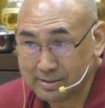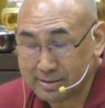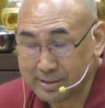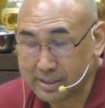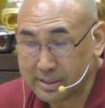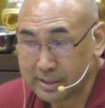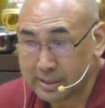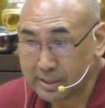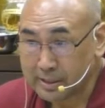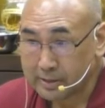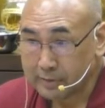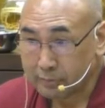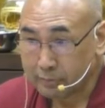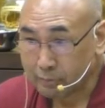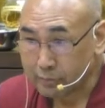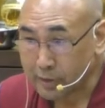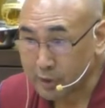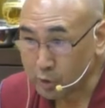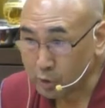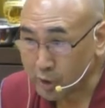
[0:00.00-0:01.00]
Right?
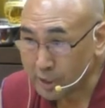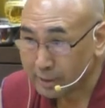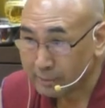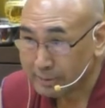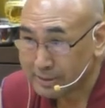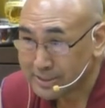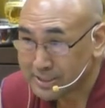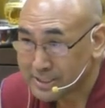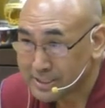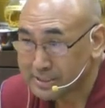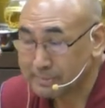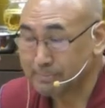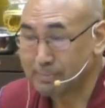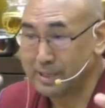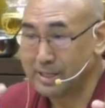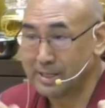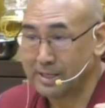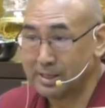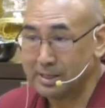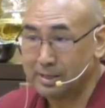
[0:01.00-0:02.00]
When you have a
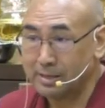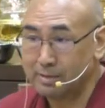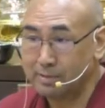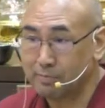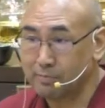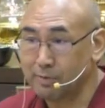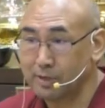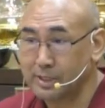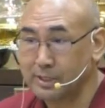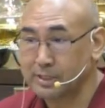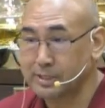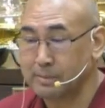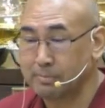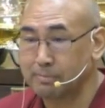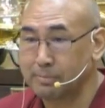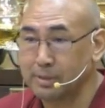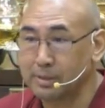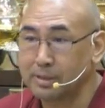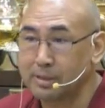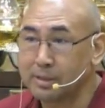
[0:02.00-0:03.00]
discipline, for
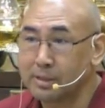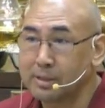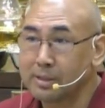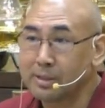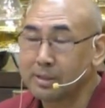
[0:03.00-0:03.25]
example,